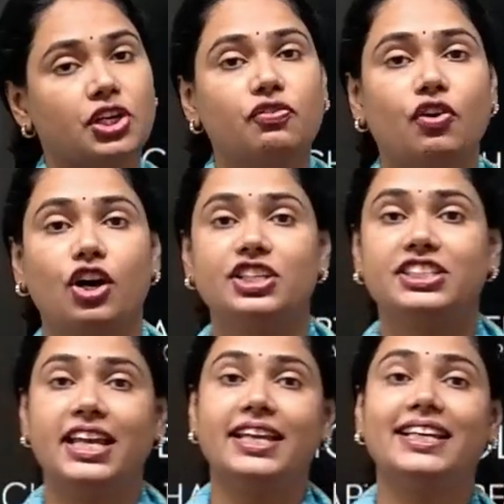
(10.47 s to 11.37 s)
for
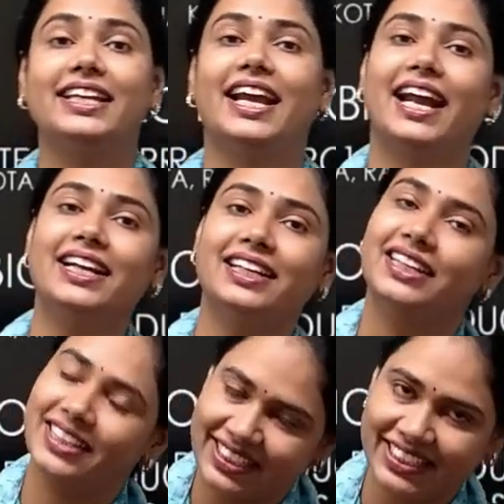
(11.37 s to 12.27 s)
JEE and
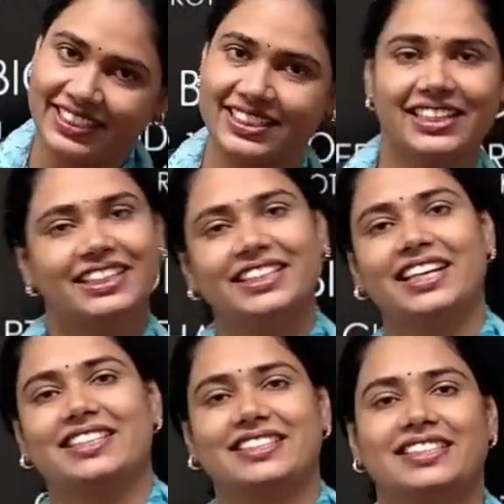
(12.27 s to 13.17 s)
NEET.
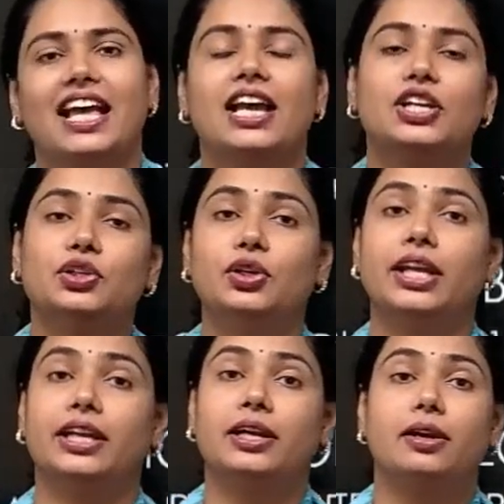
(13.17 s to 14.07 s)
Yes,
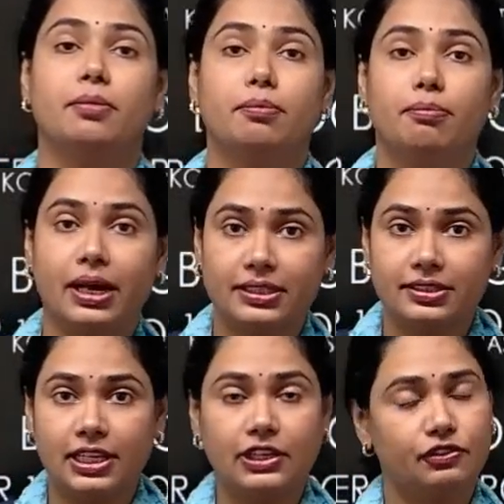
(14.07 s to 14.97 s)
today
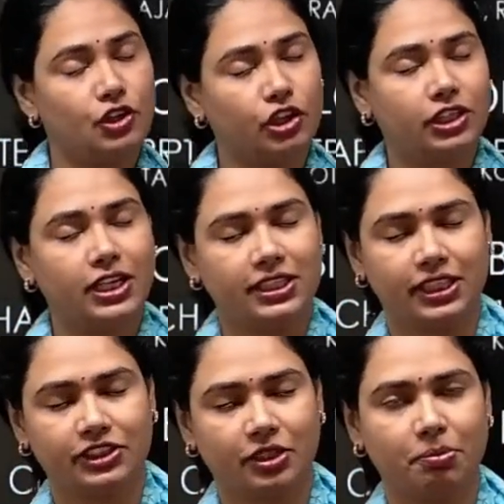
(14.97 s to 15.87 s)
myself Dr. Neeta
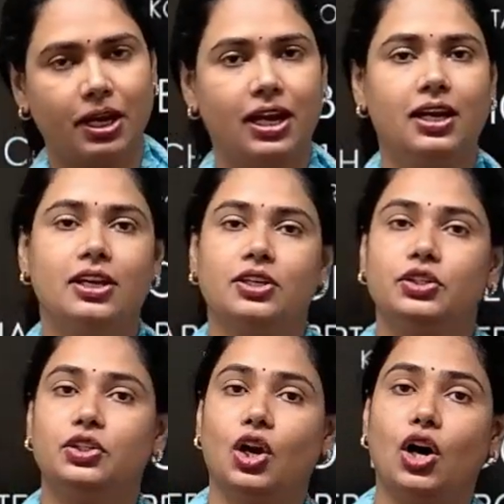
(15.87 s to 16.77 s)
Sharma,
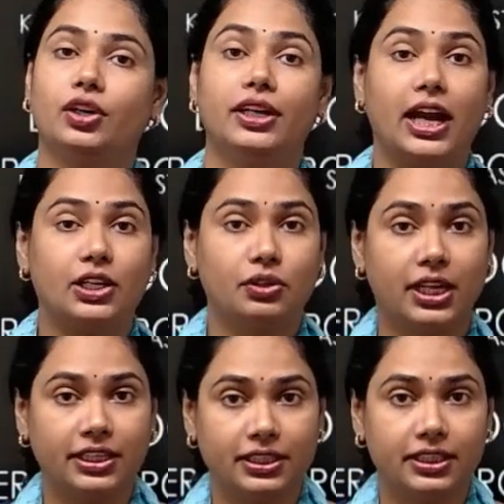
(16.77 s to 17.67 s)
your
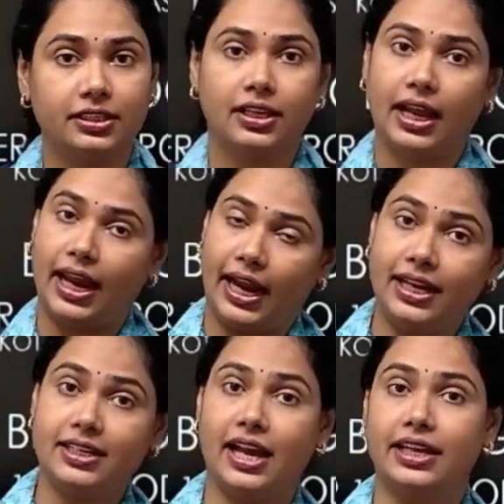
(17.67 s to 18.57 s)
educator and
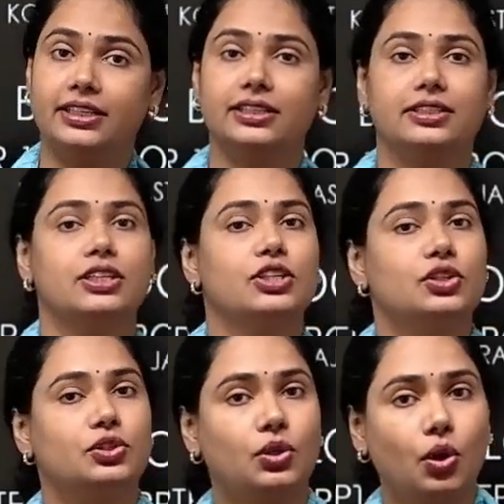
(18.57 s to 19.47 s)
guider.
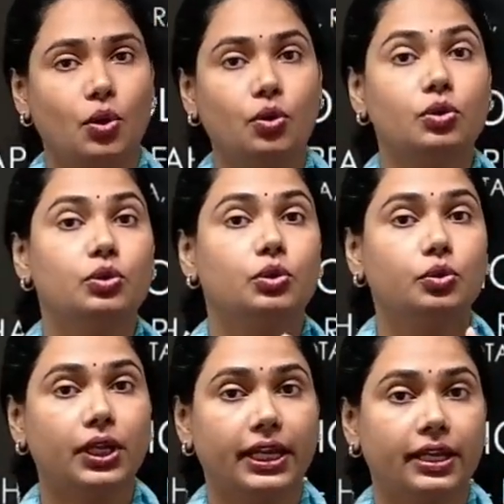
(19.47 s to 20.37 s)
So
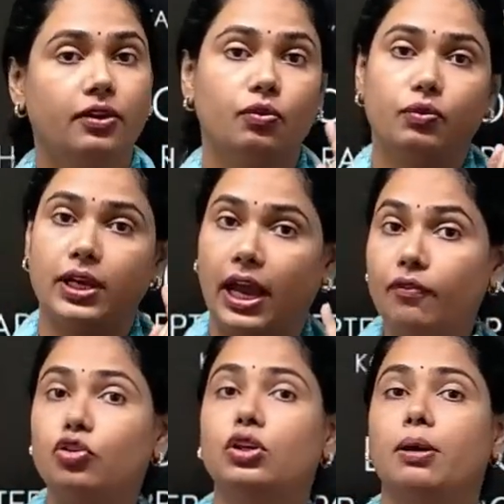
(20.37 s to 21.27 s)
today we have
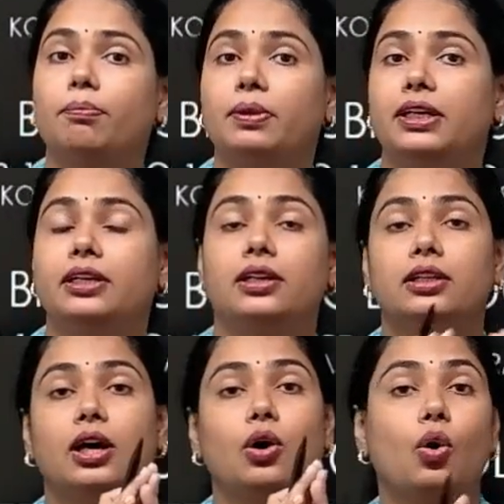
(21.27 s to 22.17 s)
to complete
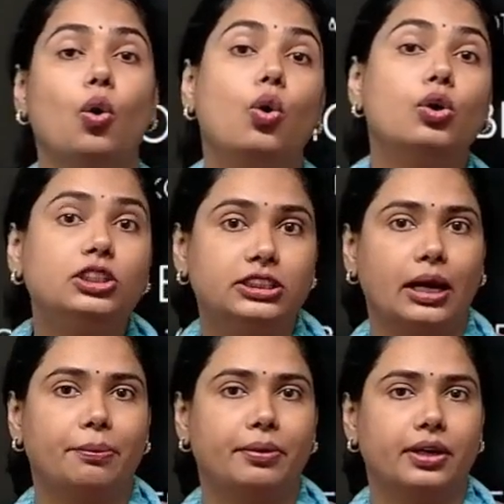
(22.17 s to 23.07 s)
the whole
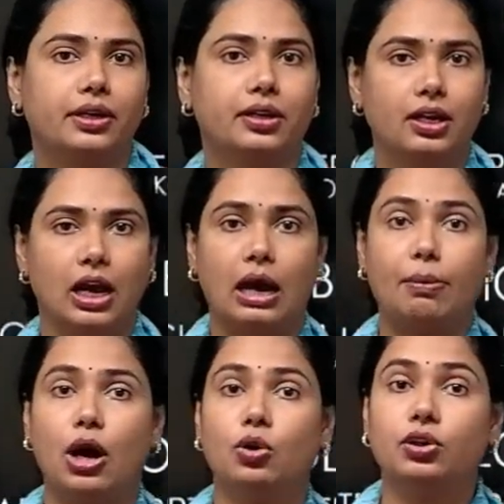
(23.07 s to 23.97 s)
chapter
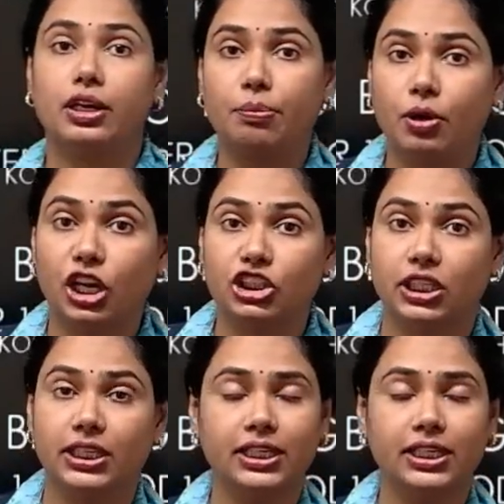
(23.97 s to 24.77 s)
about reproduction in